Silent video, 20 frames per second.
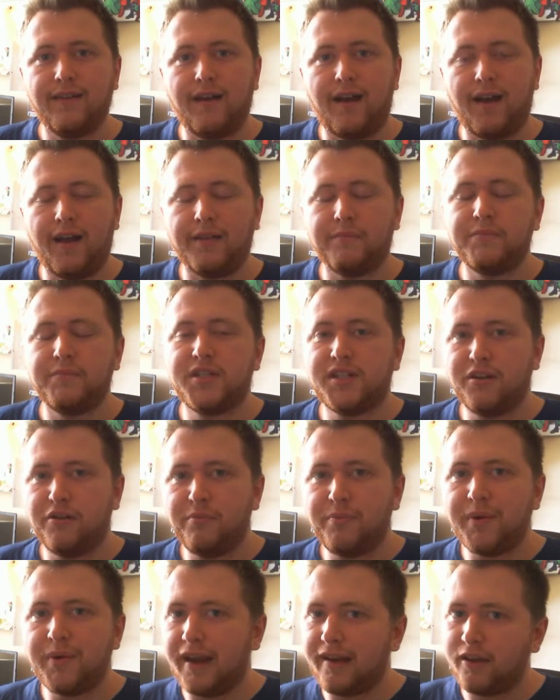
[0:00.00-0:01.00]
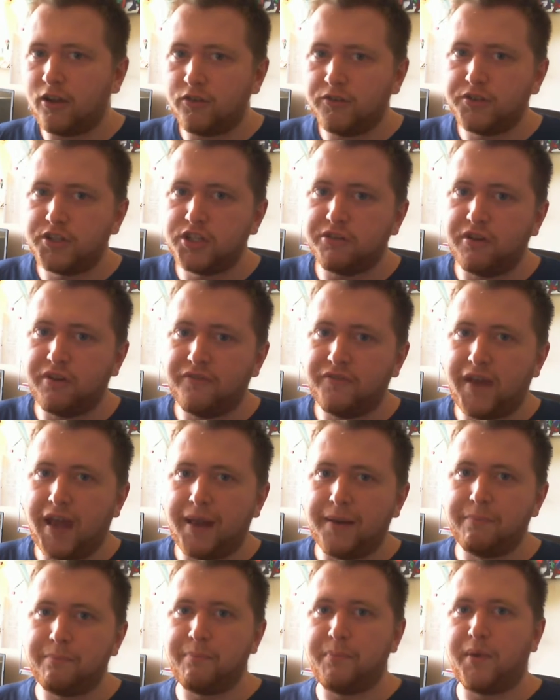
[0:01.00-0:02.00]
I'm still planning on doing
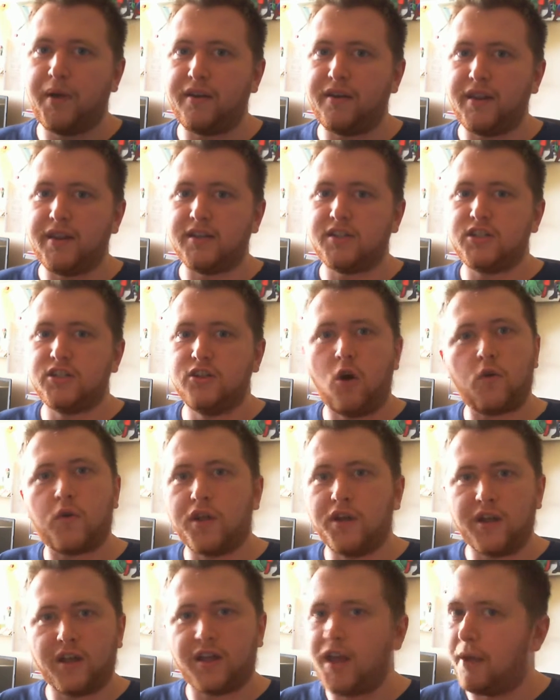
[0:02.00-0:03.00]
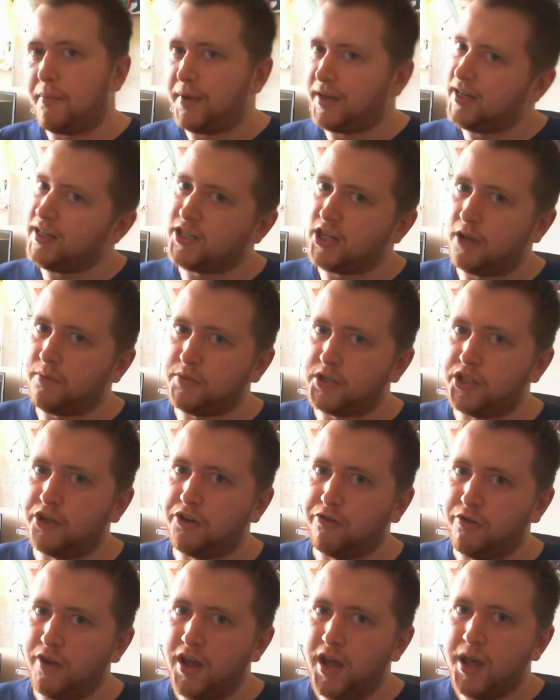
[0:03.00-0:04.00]
that, but it's not going to come anytime
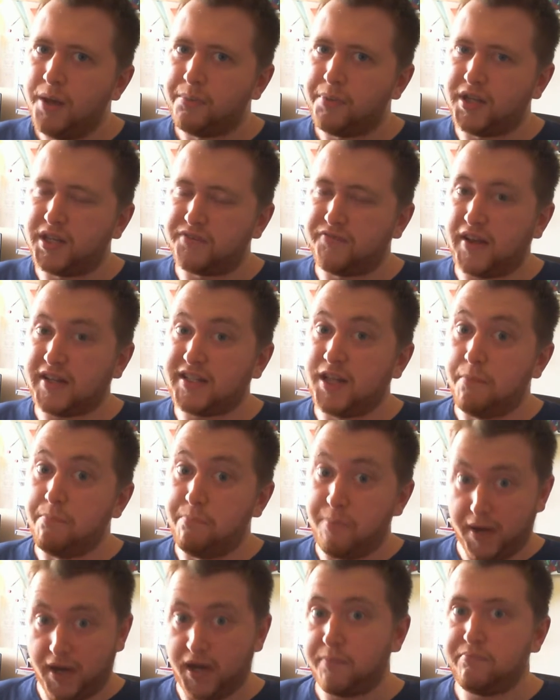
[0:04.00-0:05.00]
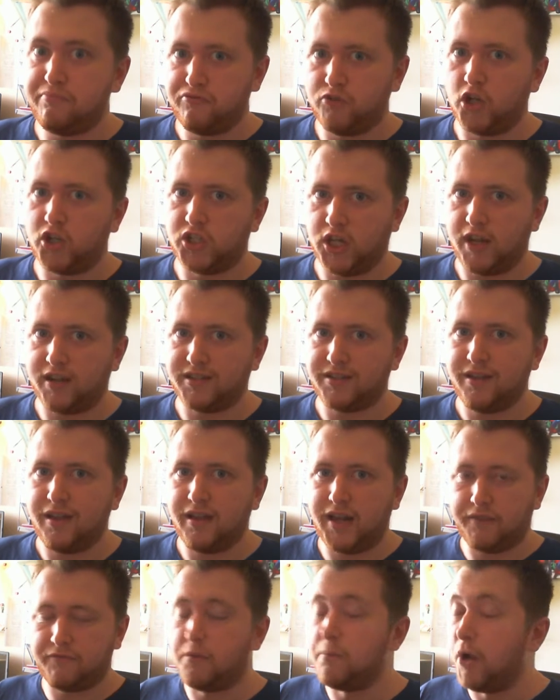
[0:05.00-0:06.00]
soon, because that's a big project.
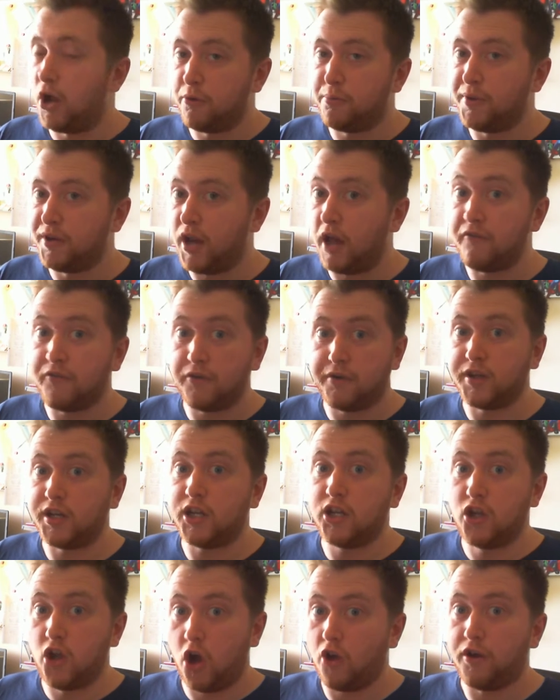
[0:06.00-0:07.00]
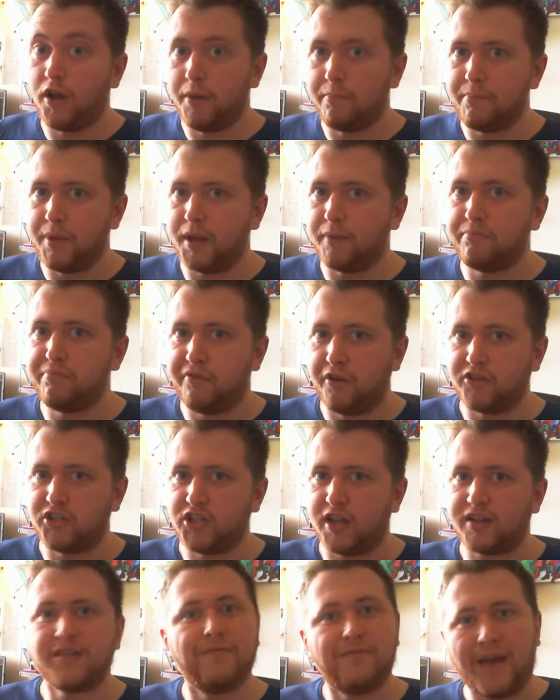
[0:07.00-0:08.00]
And at the moment, I've already got a big
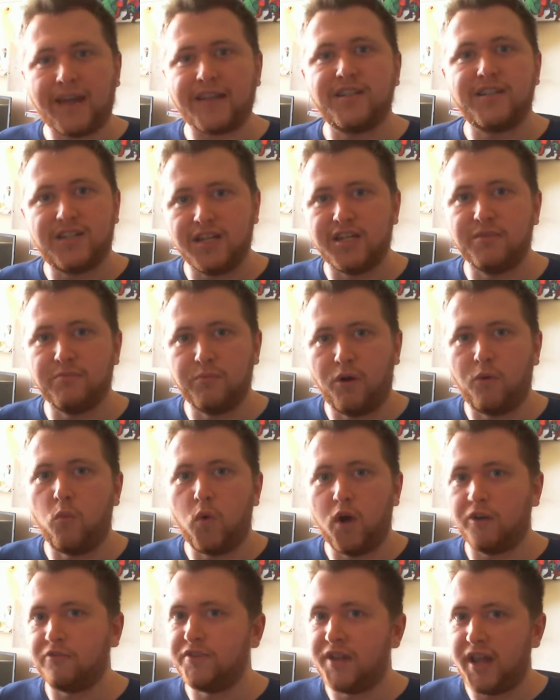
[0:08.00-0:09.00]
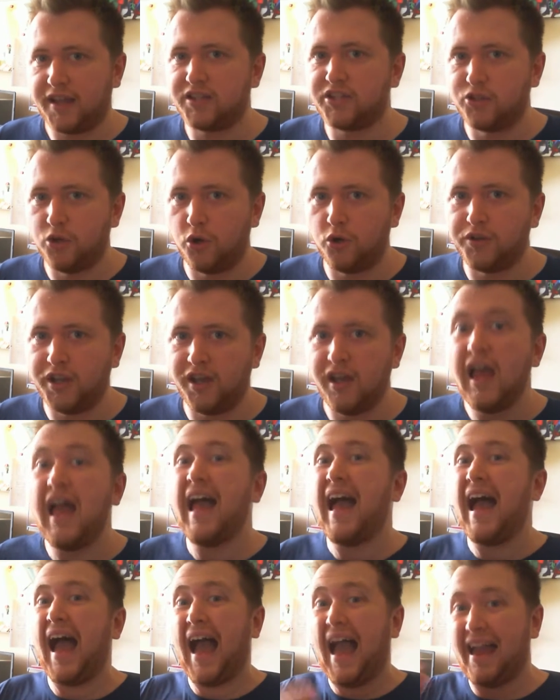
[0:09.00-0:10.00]
project, and that's Digimon World Next Order,
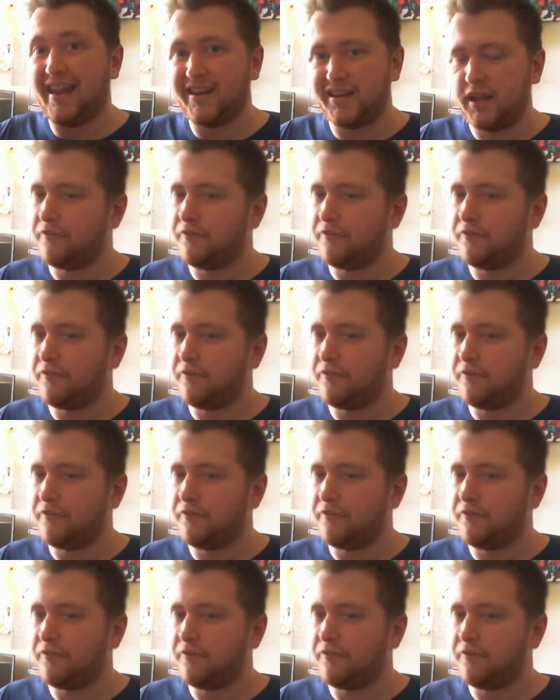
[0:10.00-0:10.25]
and I've